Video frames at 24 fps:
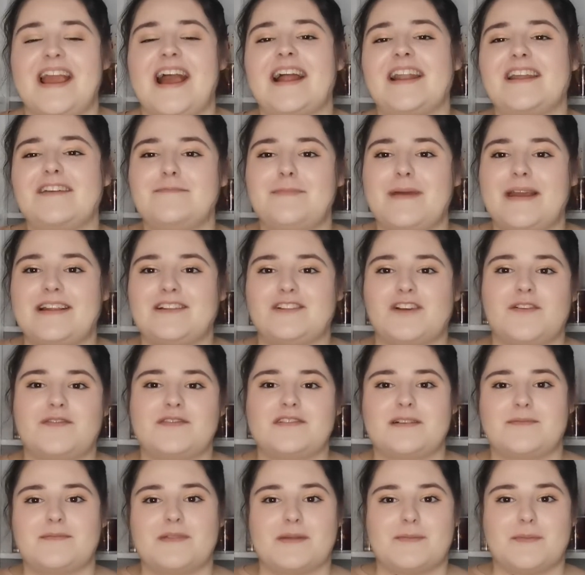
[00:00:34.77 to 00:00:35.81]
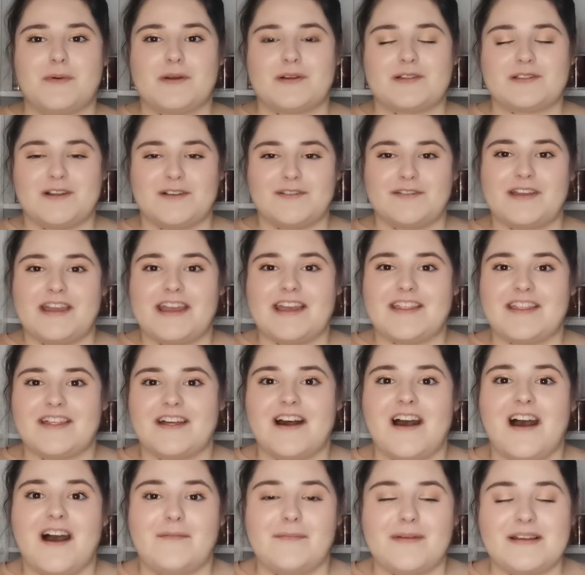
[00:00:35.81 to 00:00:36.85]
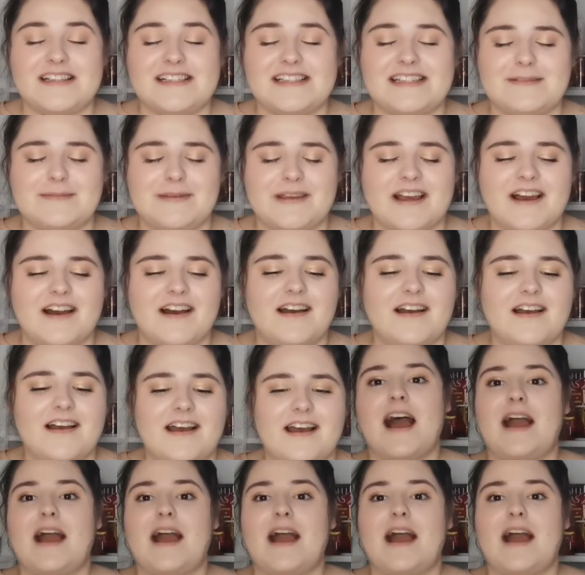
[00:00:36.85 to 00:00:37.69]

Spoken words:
and I've picked off some of the books off here that are my TBR.